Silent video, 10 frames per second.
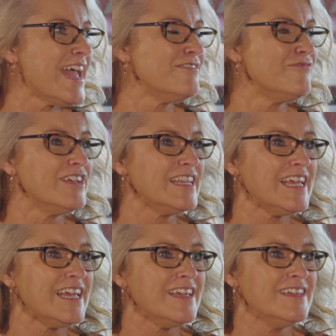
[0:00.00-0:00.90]
And
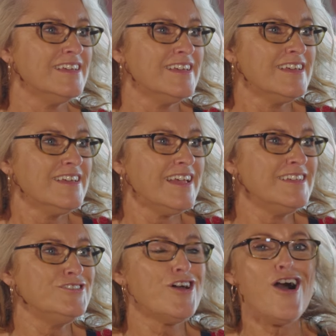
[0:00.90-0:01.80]
really
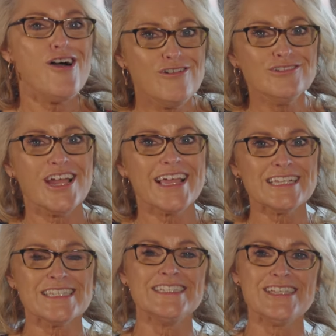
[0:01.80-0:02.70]
indulge, I
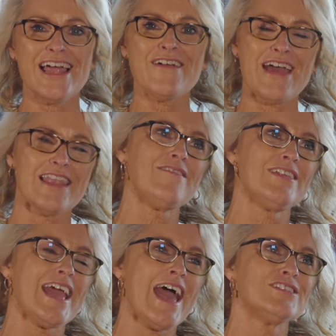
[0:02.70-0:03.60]
guess, and still have that
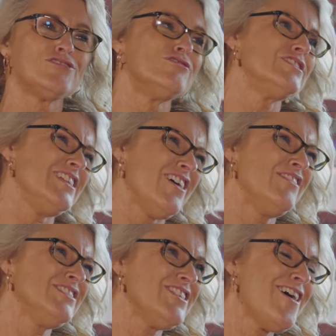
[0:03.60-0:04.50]
lovely outdoorsy
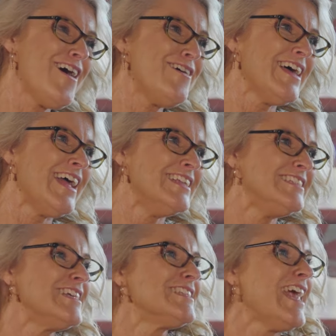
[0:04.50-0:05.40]
lifestyle. And it
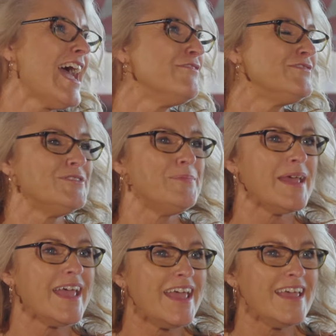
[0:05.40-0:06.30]
doesn't have to
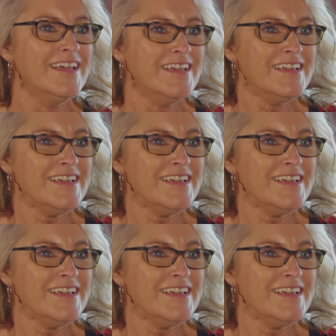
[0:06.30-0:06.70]
be